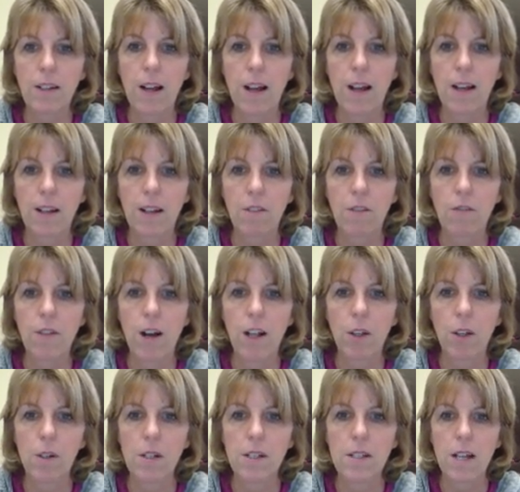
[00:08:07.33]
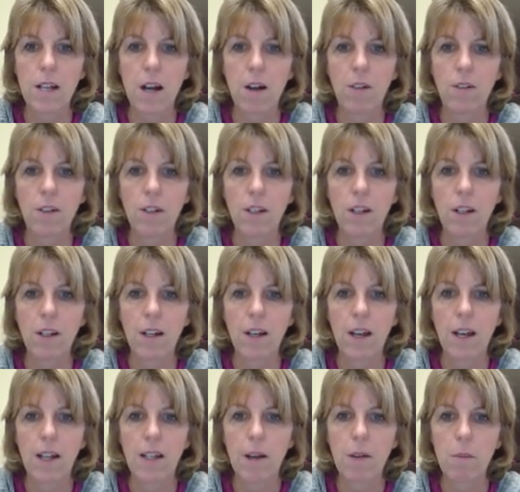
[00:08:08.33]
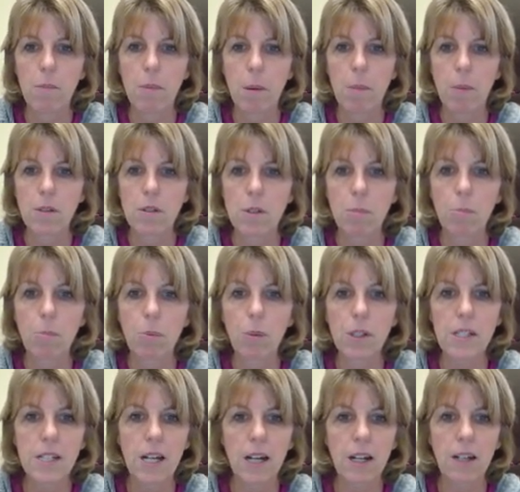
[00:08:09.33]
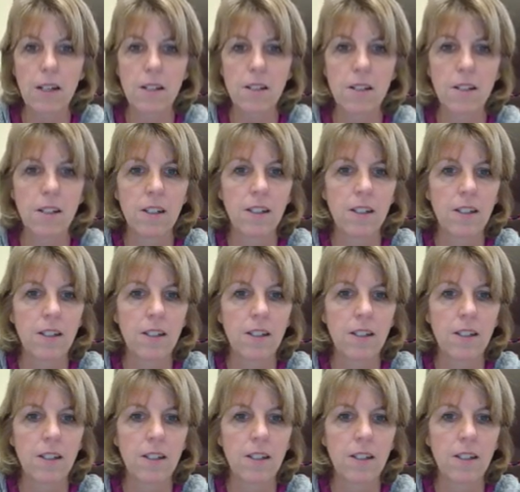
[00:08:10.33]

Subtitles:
I can follow it down, and I would be able to predict